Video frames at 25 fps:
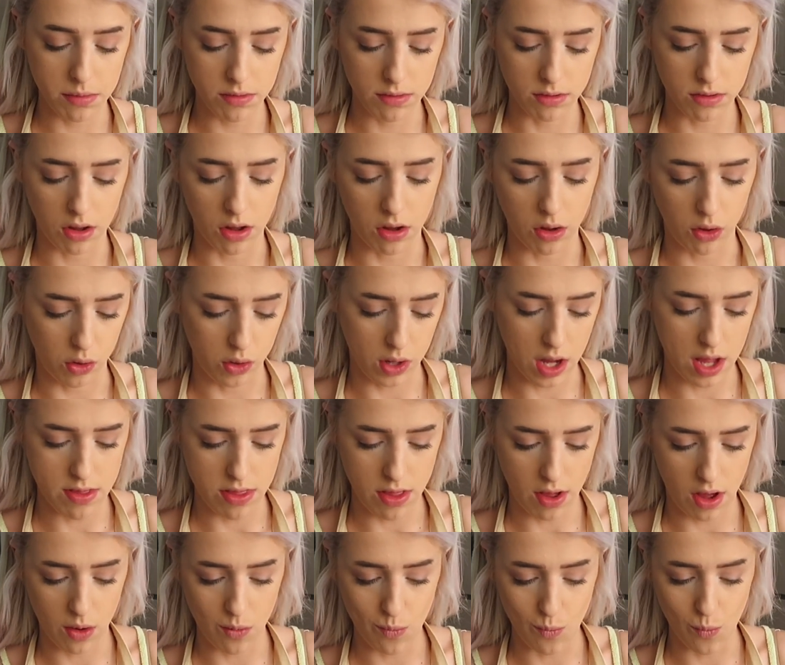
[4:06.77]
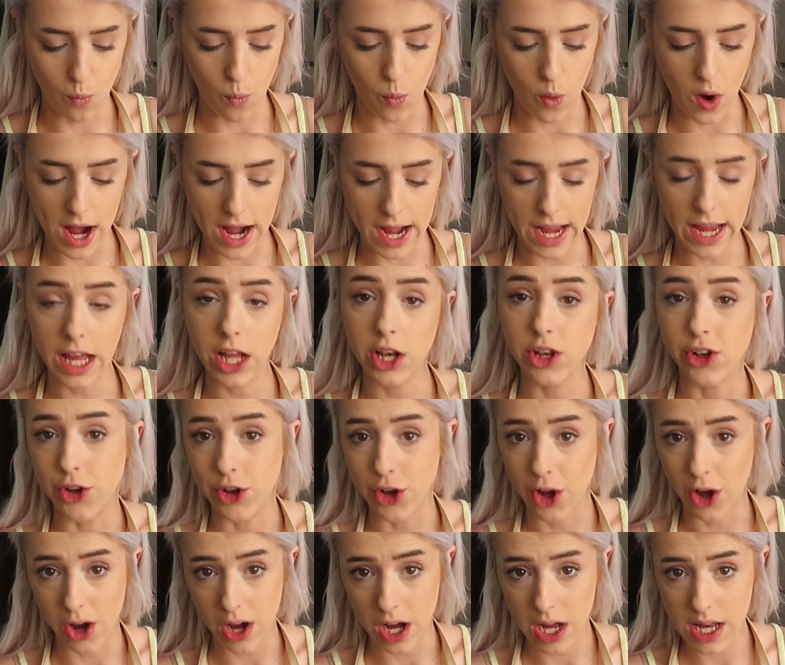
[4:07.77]
so I thought, why
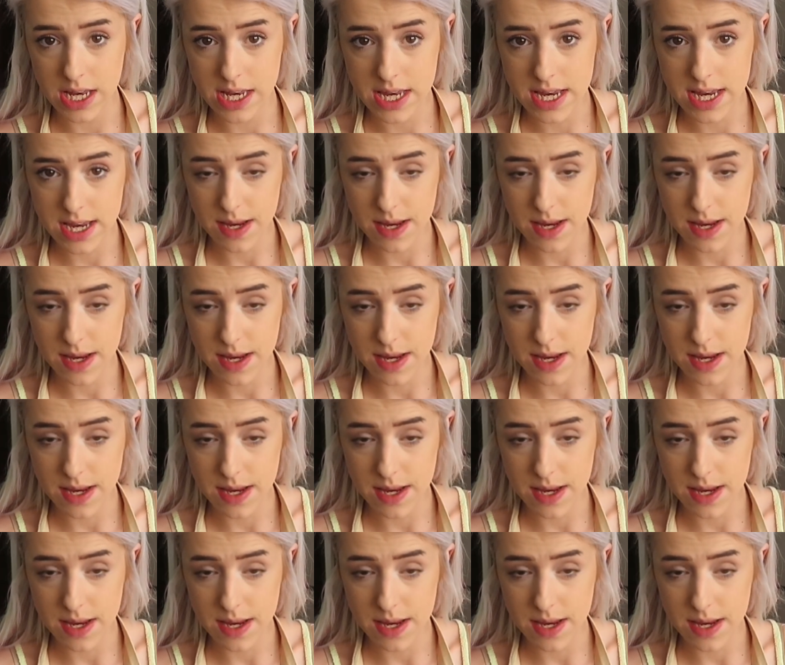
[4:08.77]
not?